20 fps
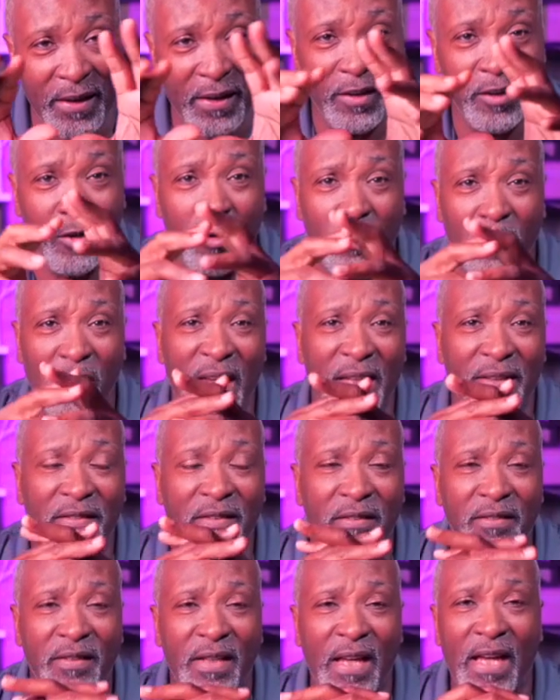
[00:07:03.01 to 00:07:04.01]
new
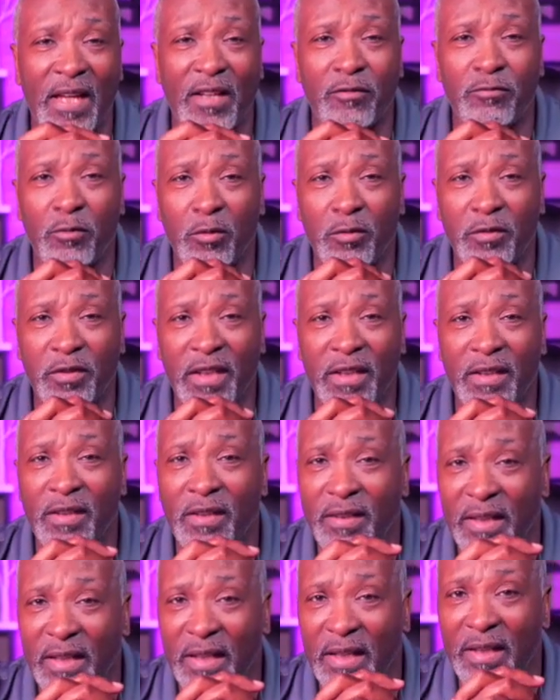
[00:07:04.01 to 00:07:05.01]
exercise routine,
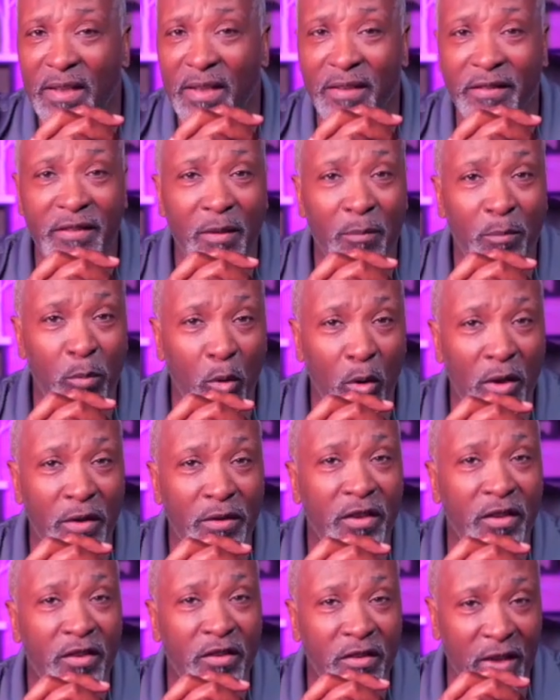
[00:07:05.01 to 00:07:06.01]
again, it's
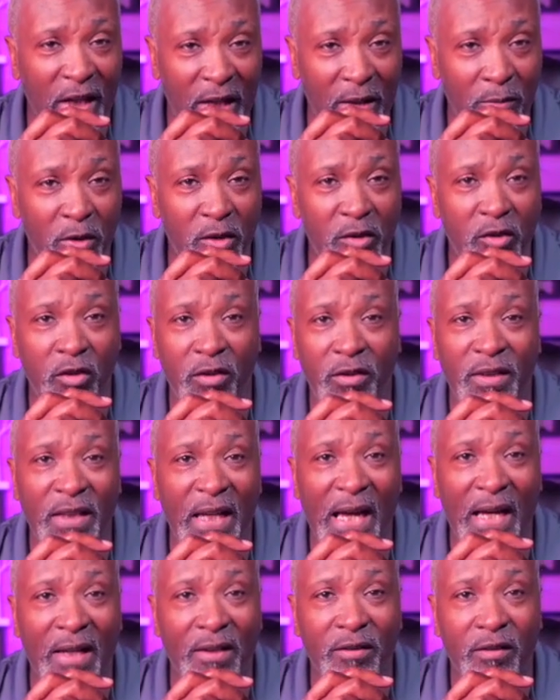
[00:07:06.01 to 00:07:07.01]
important to check with your
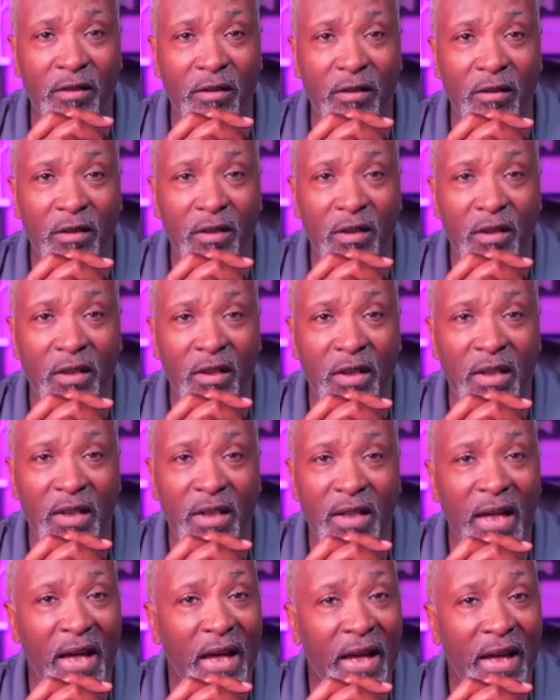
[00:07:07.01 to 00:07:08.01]
doctor.
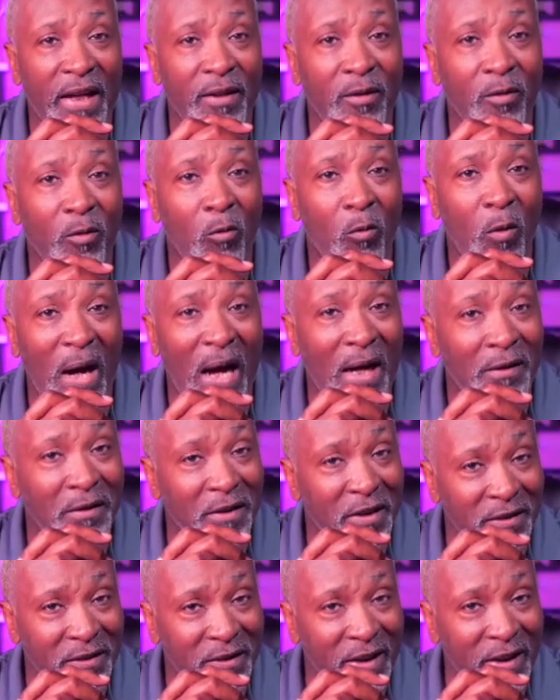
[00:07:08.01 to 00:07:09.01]
And while
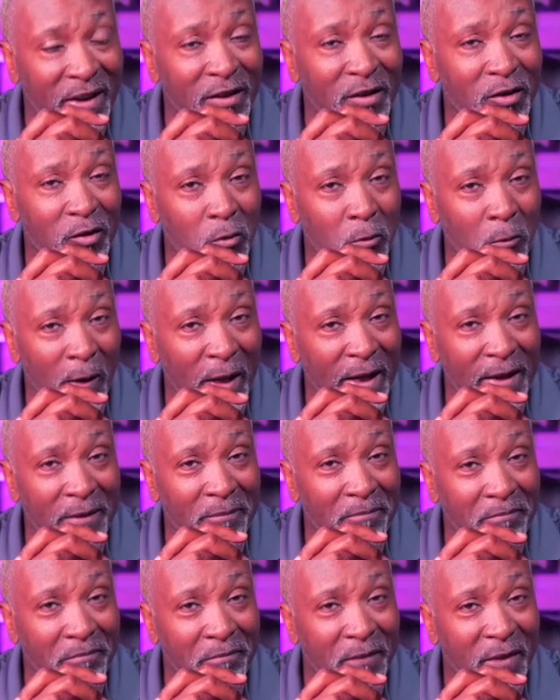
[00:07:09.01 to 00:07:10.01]
this kit is
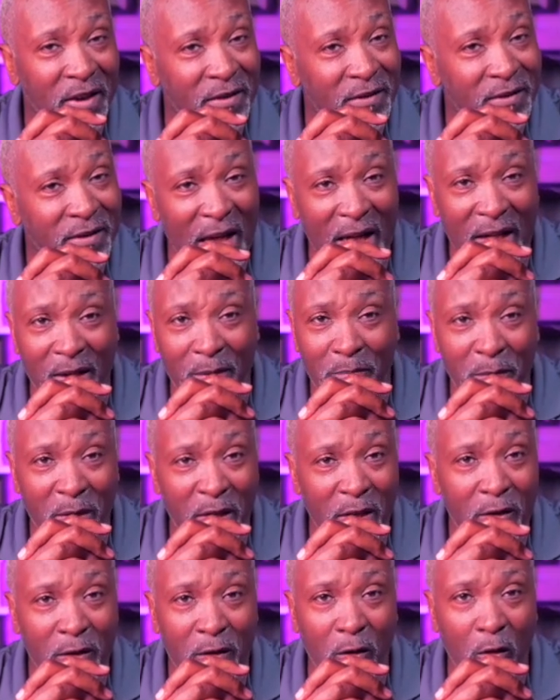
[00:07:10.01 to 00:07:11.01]
great, it's not a
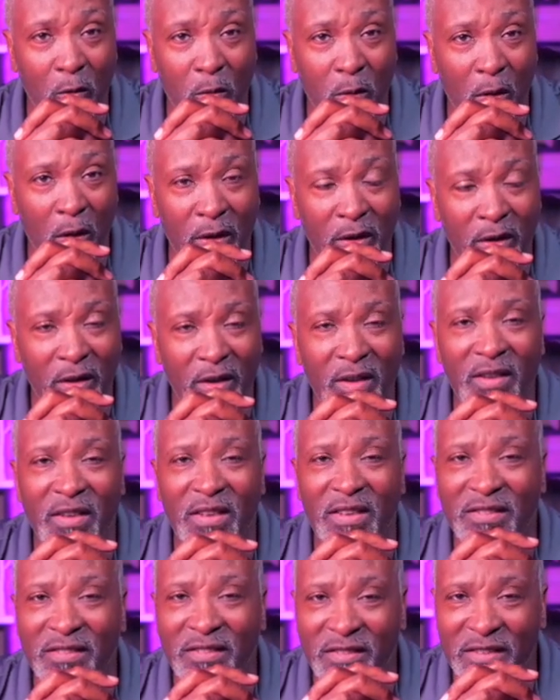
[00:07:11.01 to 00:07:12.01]
miracle worker.
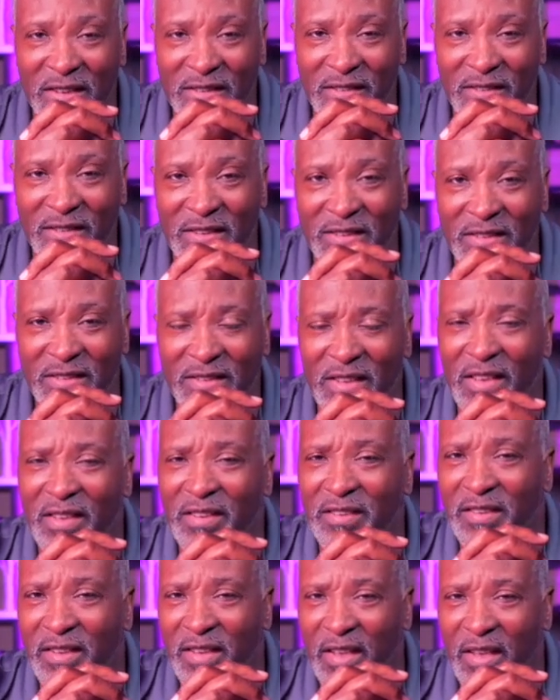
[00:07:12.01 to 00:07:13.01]
Consistency
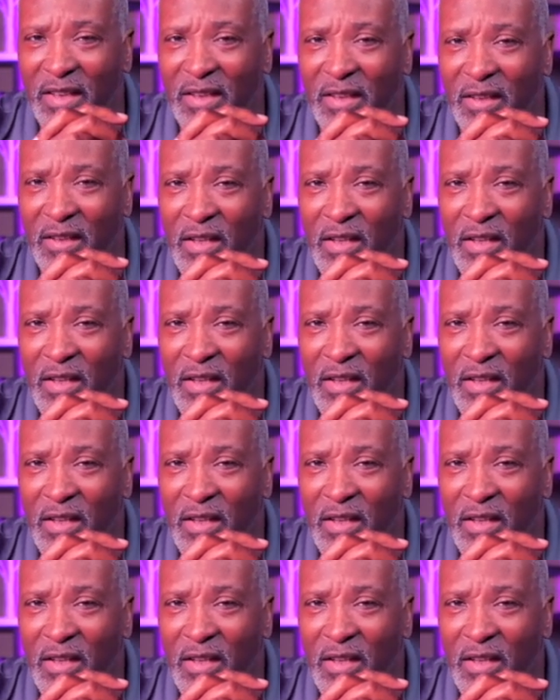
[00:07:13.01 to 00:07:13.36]
is key.